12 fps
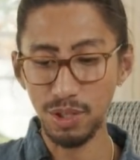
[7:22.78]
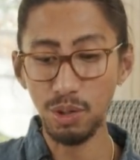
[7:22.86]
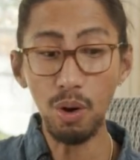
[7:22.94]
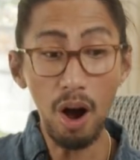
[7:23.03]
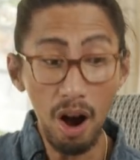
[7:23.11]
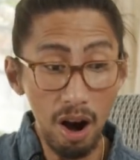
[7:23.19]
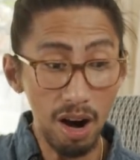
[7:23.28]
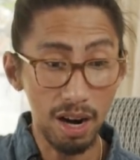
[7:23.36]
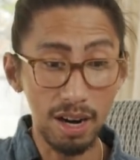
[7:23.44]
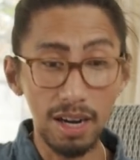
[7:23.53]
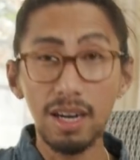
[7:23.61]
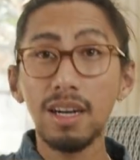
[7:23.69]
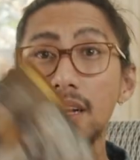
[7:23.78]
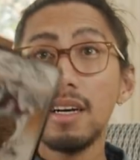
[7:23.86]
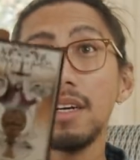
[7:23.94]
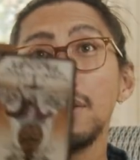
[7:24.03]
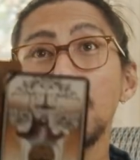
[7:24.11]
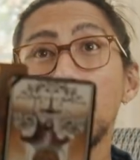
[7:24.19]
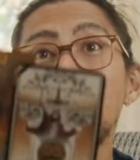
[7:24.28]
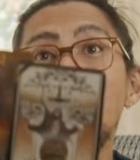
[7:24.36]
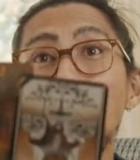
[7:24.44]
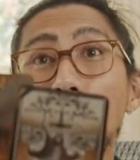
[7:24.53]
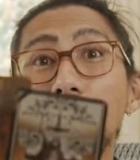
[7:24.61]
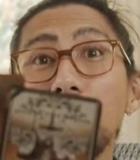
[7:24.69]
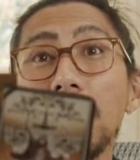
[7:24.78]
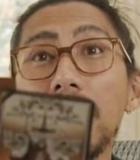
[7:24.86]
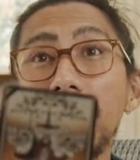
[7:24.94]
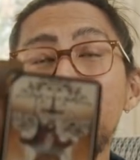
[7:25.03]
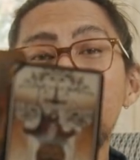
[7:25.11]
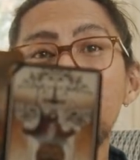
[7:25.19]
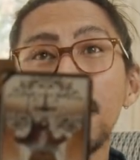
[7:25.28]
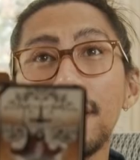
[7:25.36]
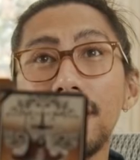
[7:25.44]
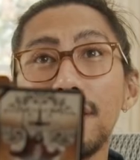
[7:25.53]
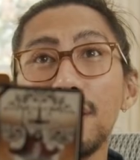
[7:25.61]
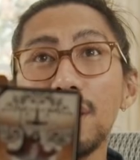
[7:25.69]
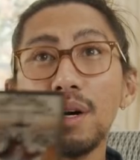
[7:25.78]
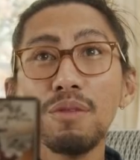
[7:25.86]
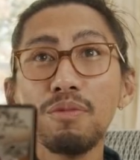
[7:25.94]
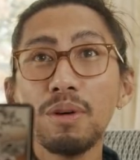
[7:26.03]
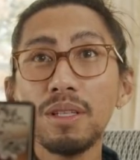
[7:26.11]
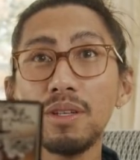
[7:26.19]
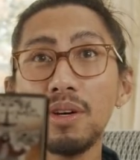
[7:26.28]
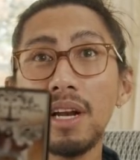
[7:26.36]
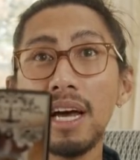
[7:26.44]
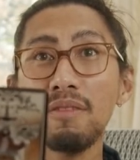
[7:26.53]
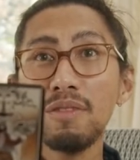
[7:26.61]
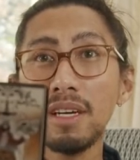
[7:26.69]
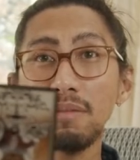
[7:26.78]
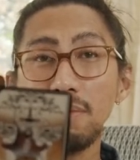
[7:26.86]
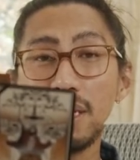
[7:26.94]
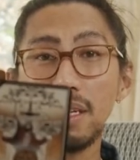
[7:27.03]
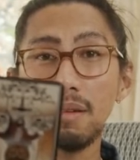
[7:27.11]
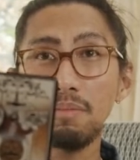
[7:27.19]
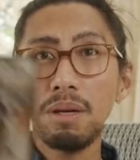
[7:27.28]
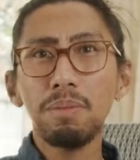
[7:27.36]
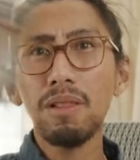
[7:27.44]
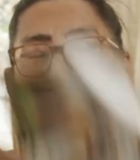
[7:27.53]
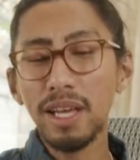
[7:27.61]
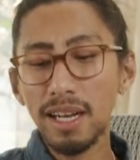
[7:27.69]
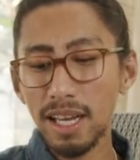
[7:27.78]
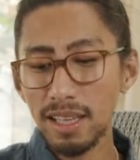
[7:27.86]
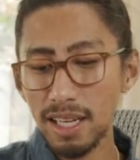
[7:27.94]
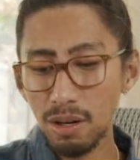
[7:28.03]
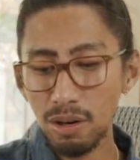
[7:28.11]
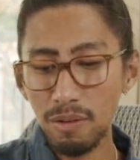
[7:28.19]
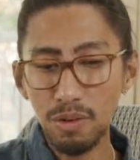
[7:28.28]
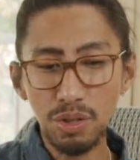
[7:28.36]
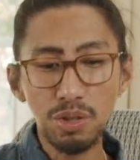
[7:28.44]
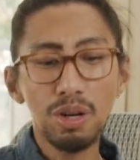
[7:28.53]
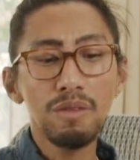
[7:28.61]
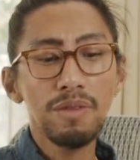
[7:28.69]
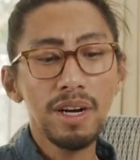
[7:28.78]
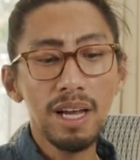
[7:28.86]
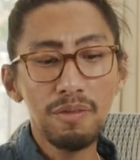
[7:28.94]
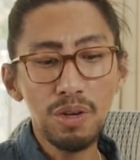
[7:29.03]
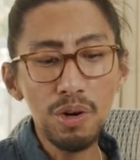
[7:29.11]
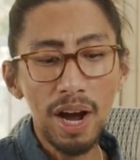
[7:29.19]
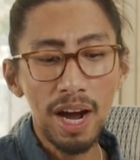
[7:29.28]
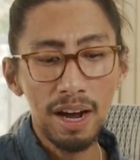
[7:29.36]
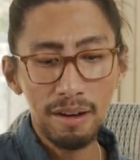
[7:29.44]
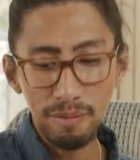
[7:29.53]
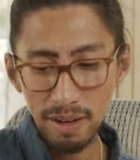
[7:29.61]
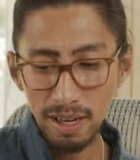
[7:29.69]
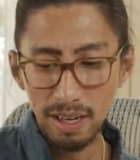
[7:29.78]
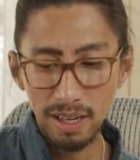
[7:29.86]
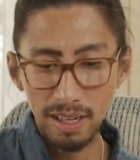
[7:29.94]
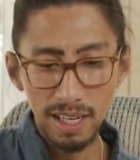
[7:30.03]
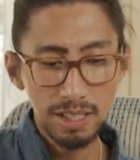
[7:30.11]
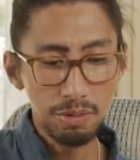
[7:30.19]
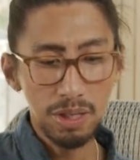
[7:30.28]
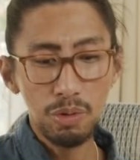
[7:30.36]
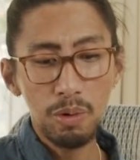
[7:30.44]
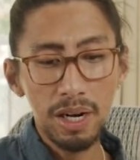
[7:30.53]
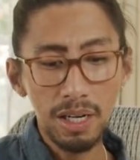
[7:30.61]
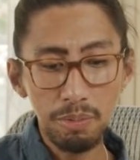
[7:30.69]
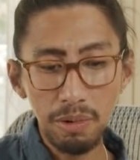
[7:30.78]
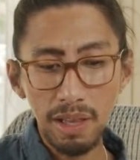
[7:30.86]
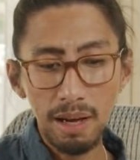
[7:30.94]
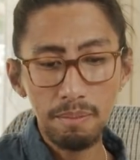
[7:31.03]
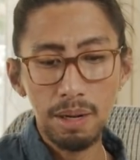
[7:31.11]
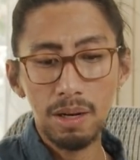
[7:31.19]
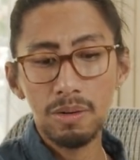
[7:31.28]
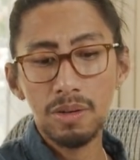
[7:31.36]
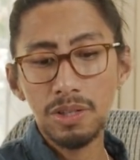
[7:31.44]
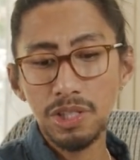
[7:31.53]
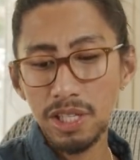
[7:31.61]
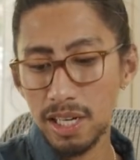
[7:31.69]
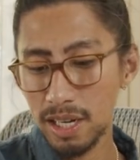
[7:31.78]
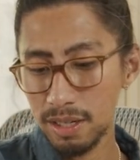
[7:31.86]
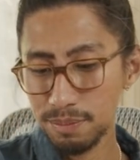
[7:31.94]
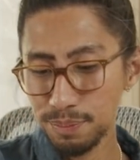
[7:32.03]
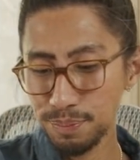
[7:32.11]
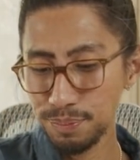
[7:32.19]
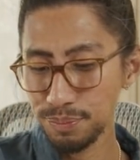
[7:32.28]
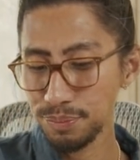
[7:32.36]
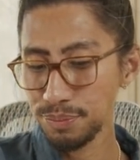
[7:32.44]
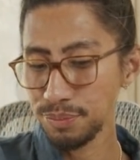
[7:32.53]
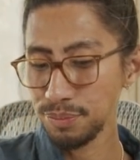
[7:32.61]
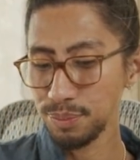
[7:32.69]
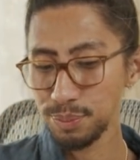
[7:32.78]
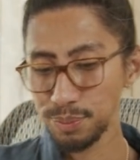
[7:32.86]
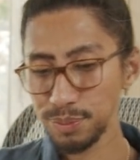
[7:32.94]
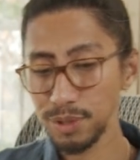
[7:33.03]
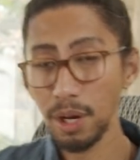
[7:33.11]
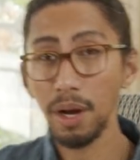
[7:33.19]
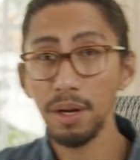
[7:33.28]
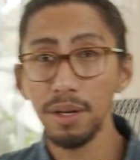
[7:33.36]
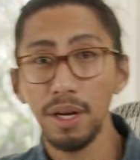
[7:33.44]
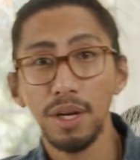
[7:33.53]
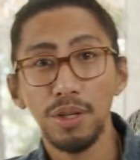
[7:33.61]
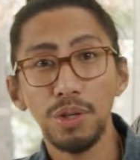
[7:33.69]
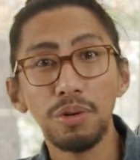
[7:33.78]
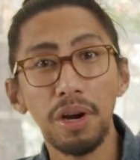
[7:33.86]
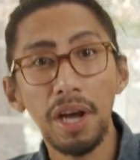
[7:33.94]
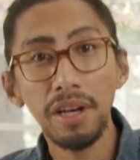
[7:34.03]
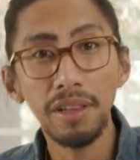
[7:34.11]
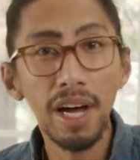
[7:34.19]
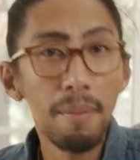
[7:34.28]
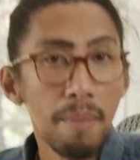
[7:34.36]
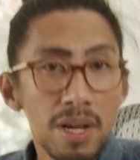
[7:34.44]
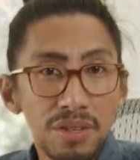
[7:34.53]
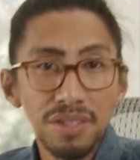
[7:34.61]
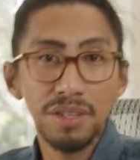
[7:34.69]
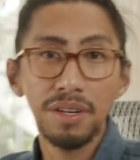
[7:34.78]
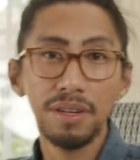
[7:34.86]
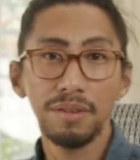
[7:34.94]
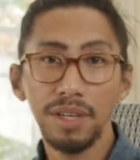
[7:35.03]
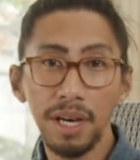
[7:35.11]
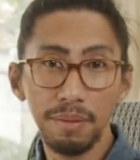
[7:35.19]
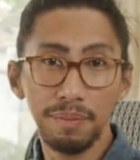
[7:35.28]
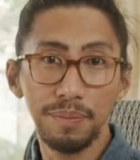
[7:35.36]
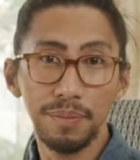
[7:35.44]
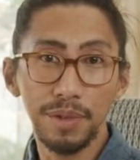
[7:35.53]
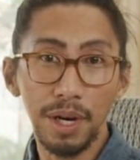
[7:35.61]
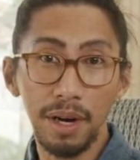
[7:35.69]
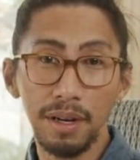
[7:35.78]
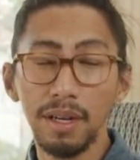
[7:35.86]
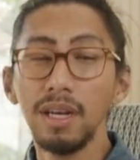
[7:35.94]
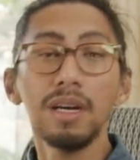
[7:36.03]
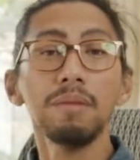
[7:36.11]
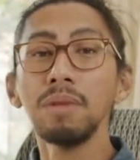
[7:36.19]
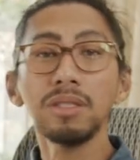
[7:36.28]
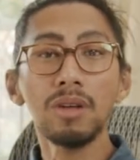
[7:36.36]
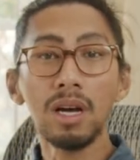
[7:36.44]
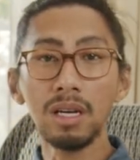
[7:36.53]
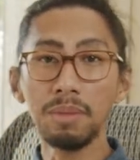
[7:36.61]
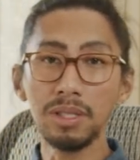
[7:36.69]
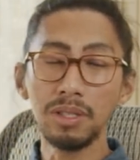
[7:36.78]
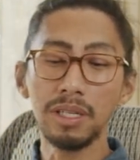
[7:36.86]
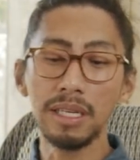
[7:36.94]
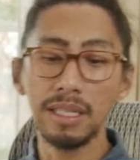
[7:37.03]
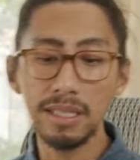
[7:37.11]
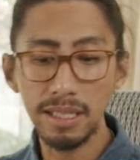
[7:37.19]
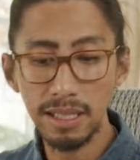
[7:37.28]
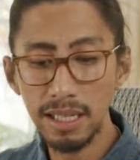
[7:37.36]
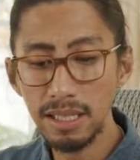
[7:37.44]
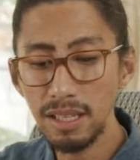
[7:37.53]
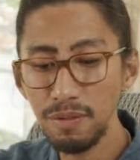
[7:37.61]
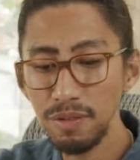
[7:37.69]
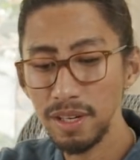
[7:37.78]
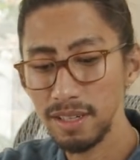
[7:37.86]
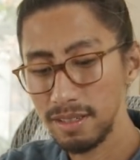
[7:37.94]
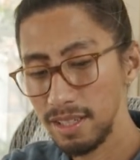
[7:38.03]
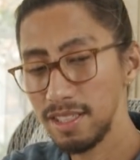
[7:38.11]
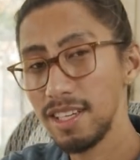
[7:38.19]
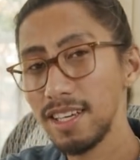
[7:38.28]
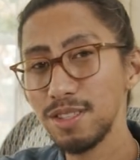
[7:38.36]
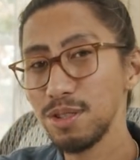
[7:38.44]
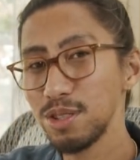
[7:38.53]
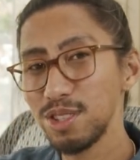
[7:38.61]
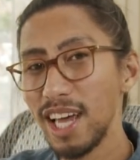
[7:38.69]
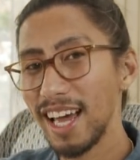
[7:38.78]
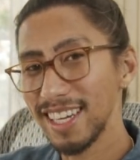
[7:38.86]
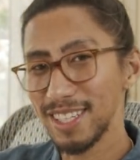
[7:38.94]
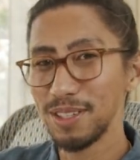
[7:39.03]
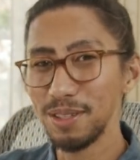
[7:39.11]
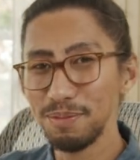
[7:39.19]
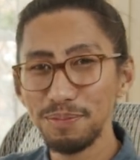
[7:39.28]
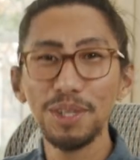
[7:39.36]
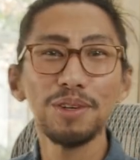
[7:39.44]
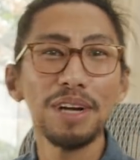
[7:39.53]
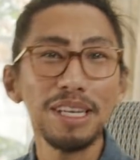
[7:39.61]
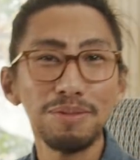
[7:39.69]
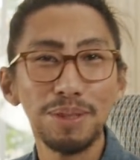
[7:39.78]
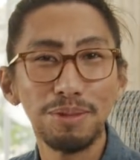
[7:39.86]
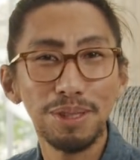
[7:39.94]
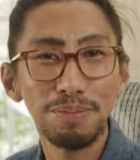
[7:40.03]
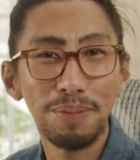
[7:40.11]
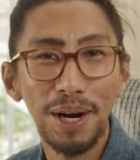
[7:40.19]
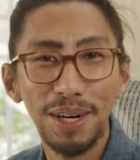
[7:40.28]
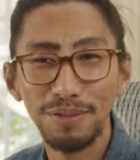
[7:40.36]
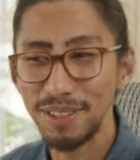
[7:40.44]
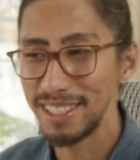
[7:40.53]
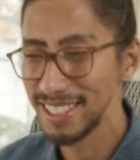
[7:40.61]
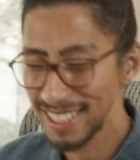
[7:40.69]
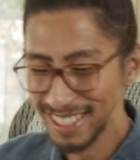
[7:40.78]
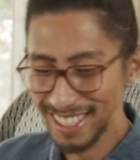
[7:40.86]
You are. You're a co-creator of what your life can be. People think like they don't have control of their life. You have. That's why you wind up with that bloke or Sheila. Mm-hmm. Okay. You created that monster. Yeah. Okay. I'm not talking about your kids. That's different. It takes two to tango. Your husband was part of it.